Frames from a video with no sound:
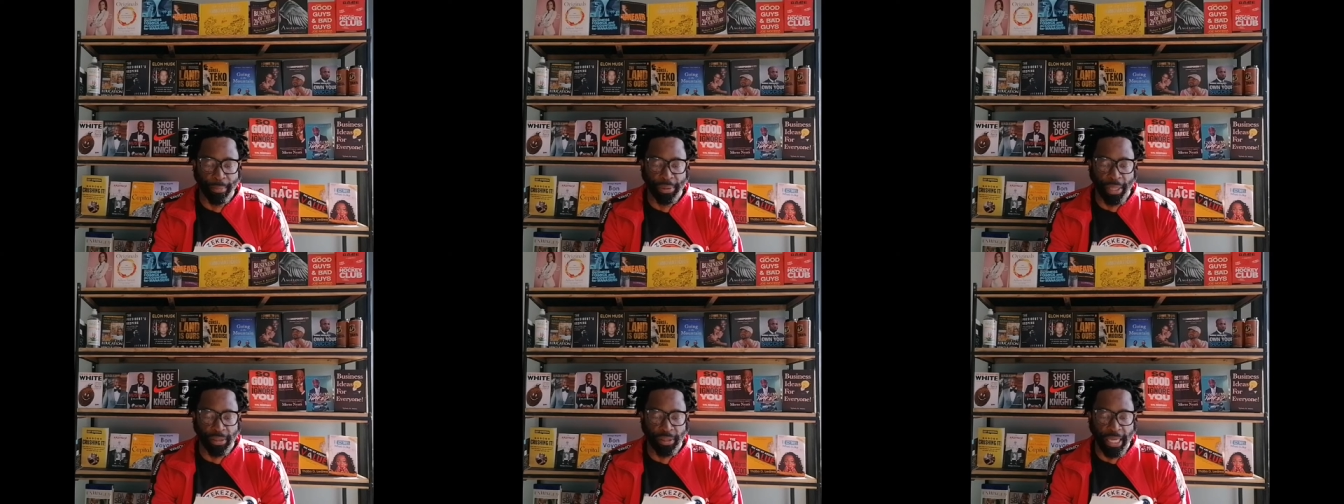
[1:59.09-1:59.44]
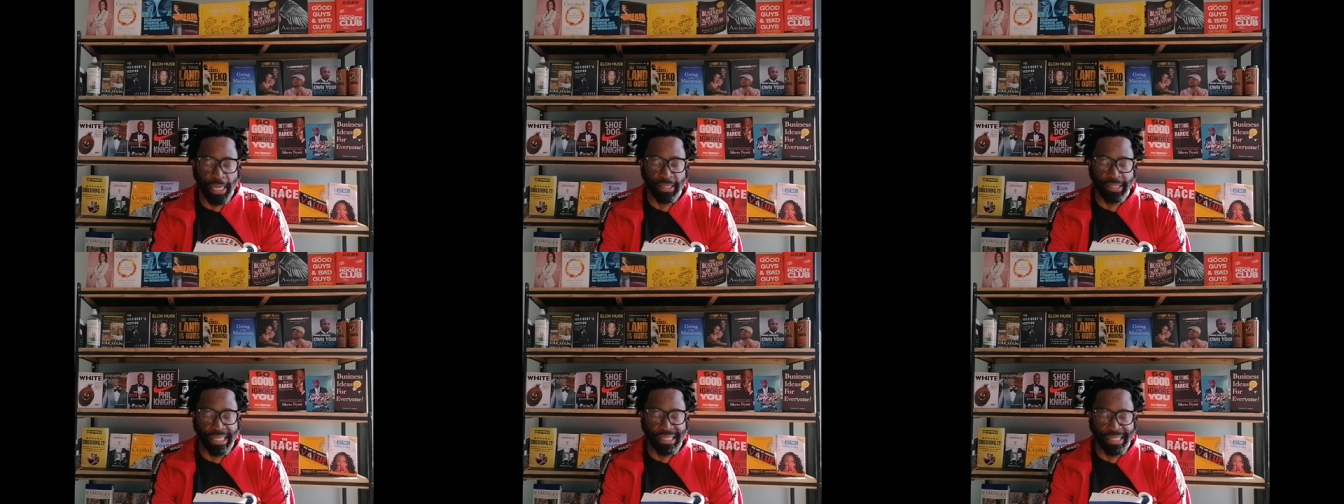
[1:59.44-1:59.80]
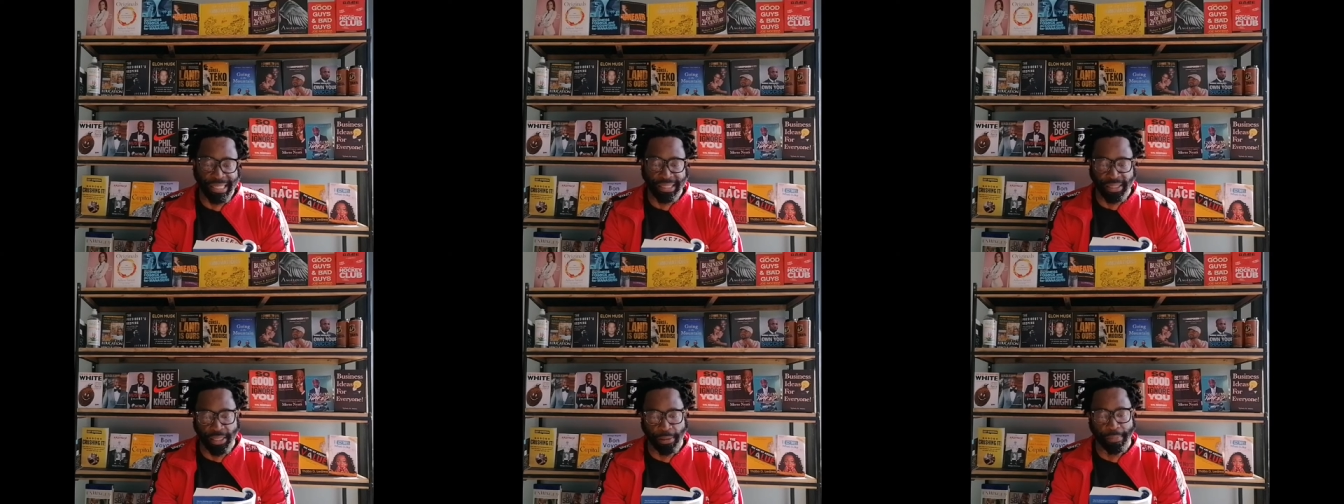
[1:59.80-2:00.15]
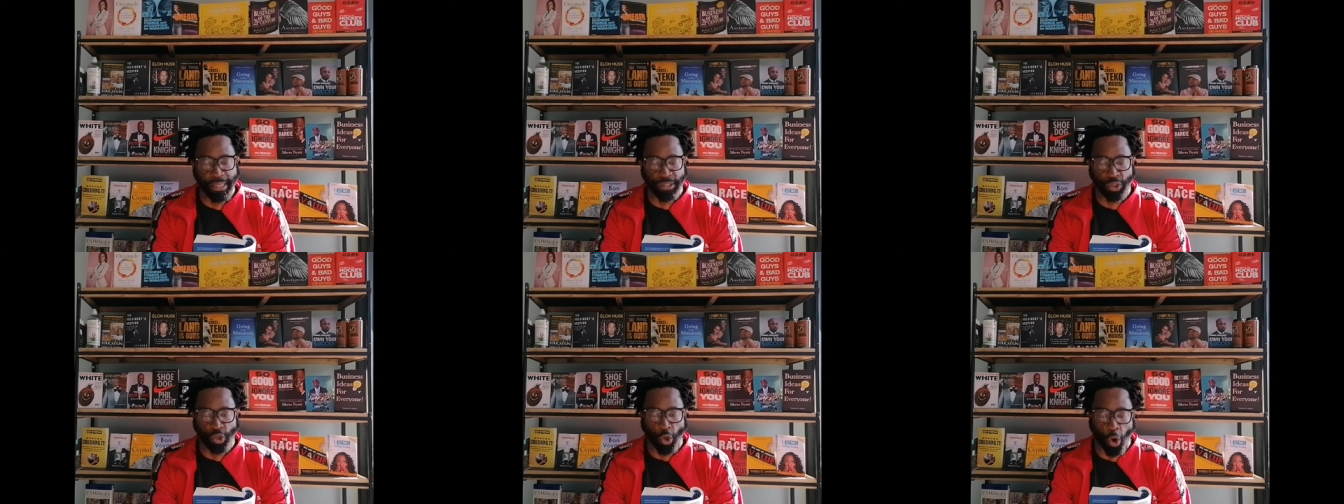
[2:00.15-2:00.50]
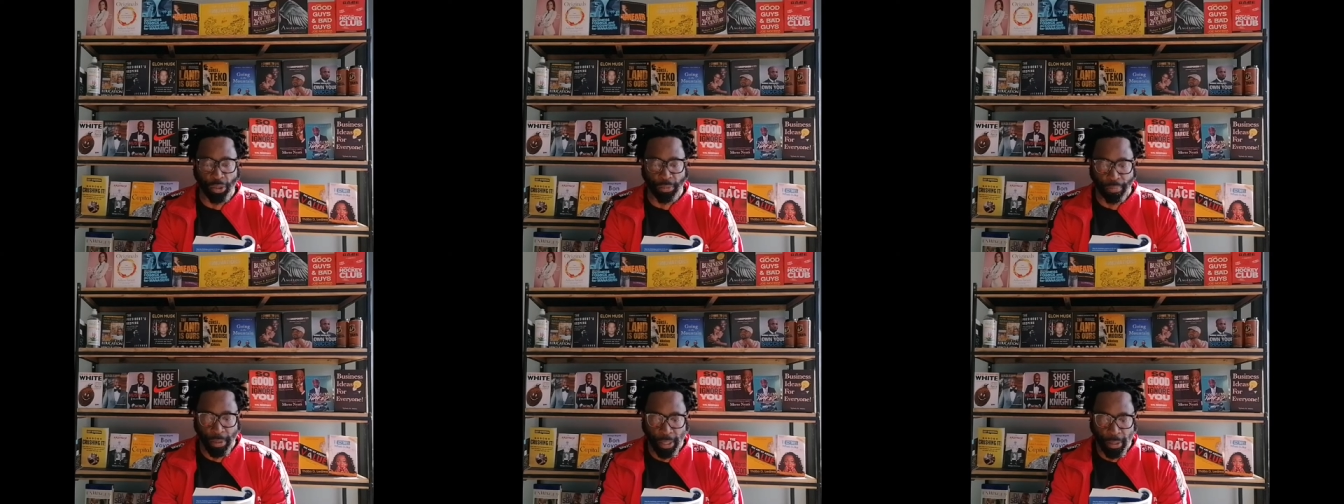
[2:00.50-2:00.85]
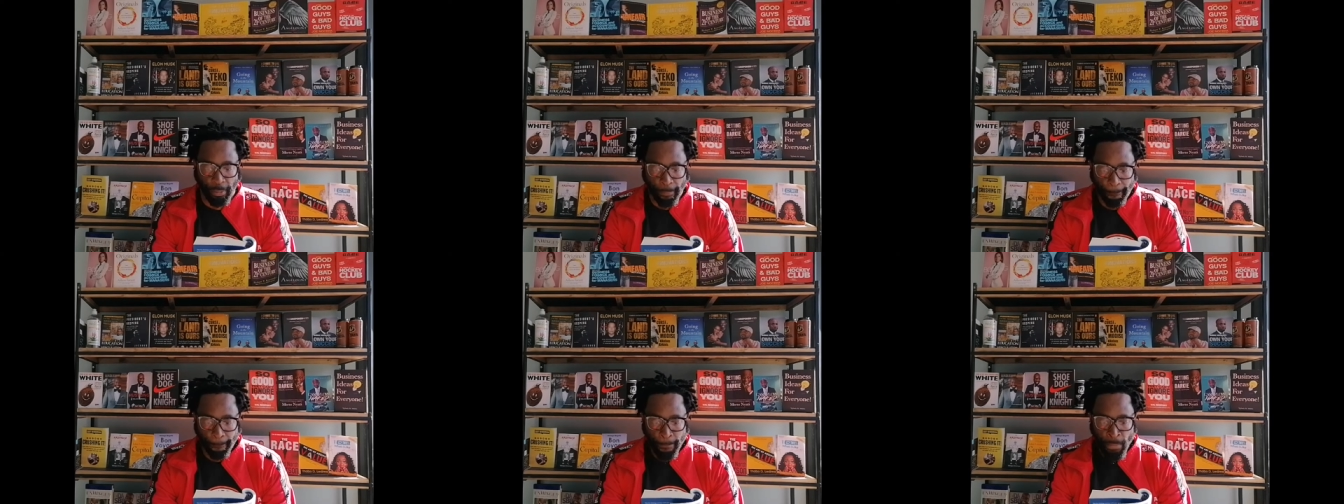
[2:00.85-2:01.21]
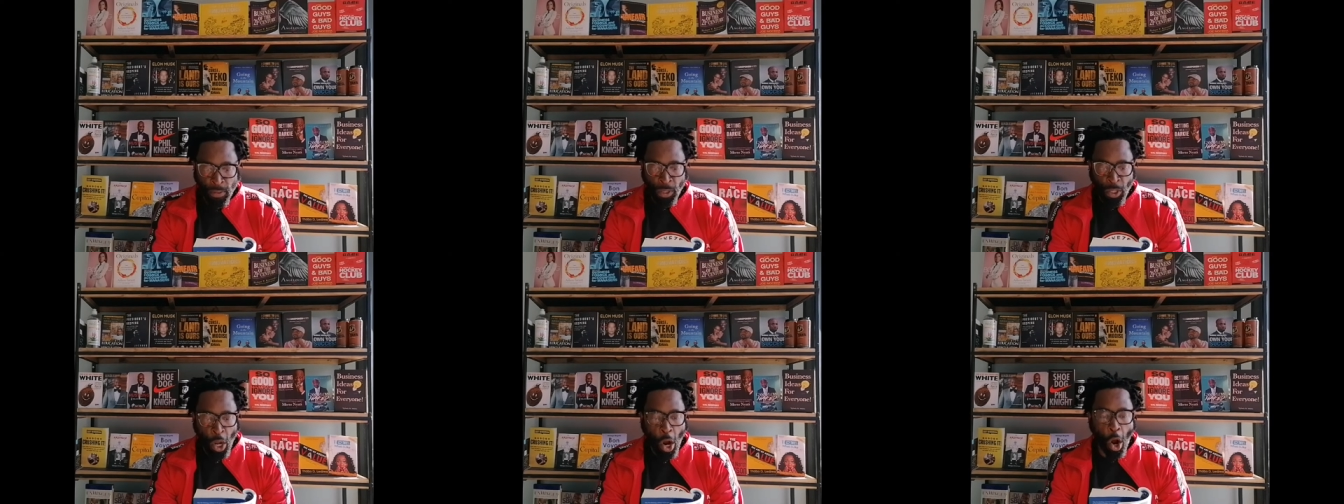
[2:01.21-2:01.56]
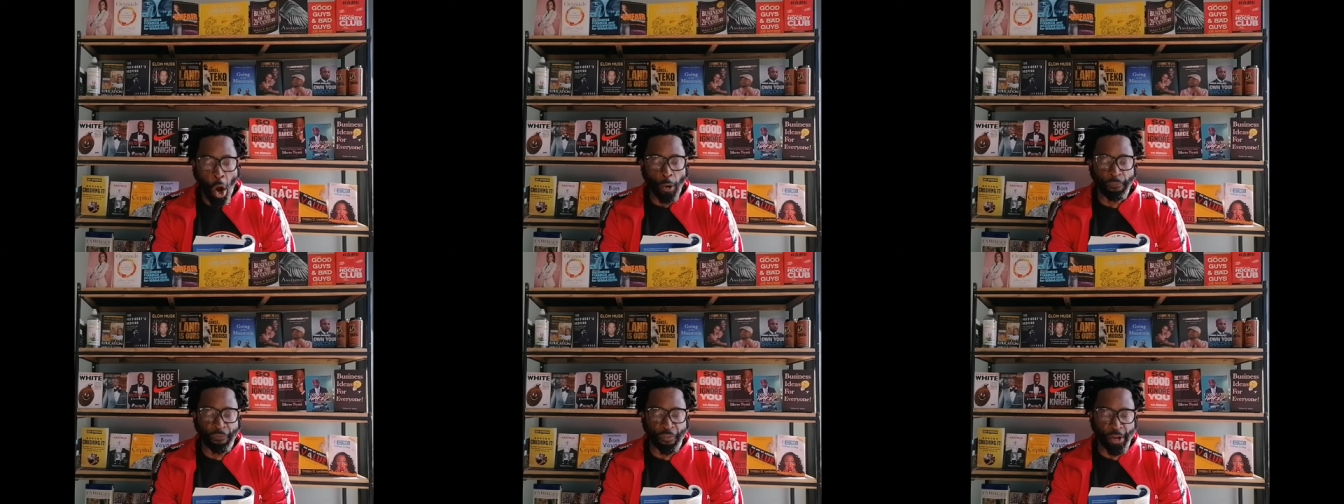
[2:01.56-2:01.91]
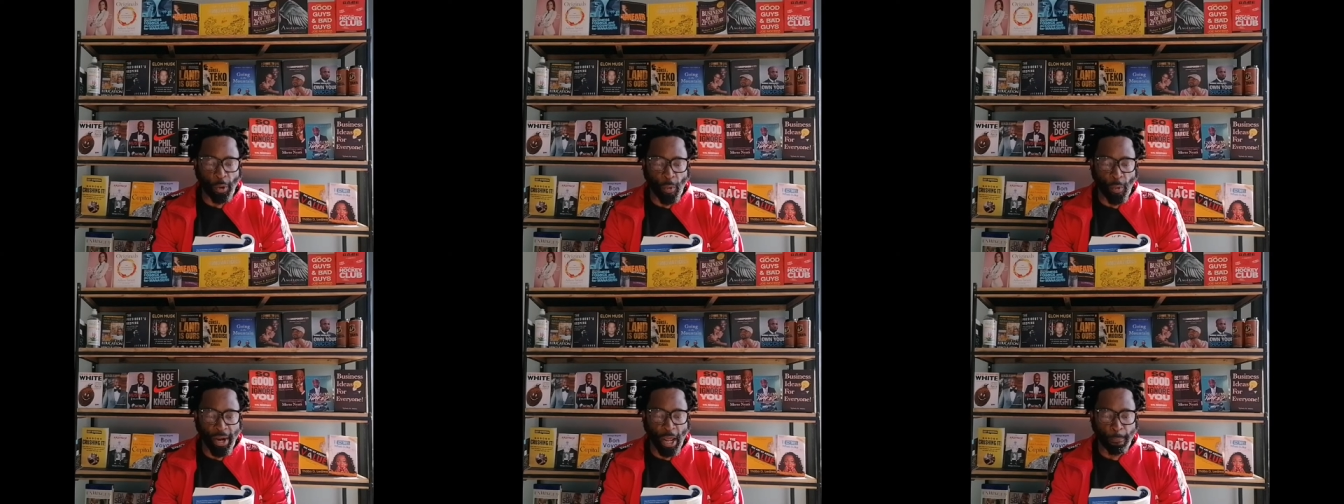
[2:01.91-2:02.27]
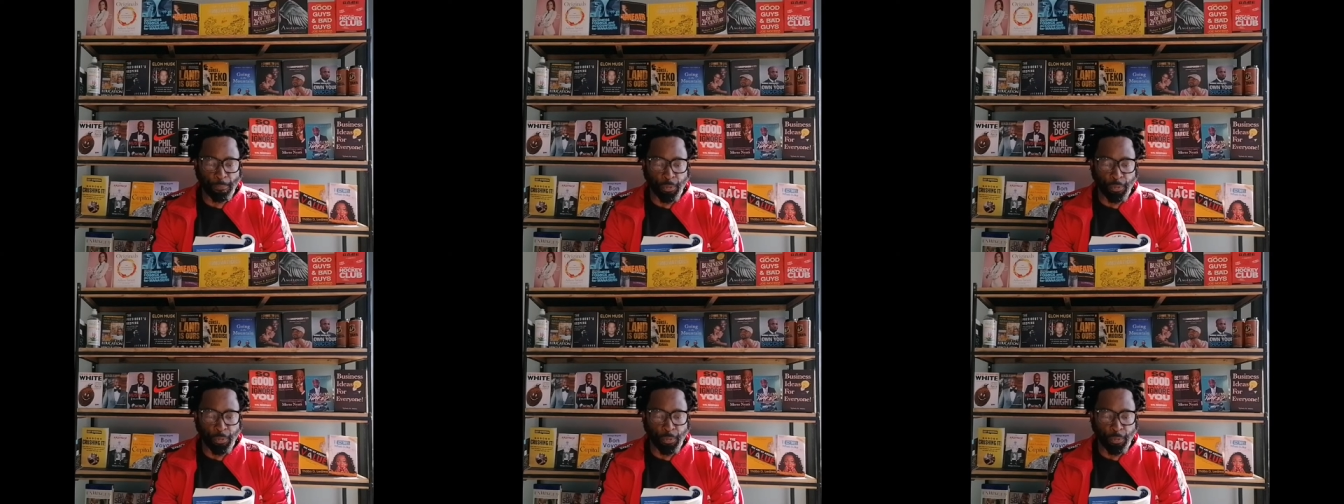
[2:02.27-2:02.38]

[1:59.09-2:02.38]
of the things the system has taught me. Hopefully, what I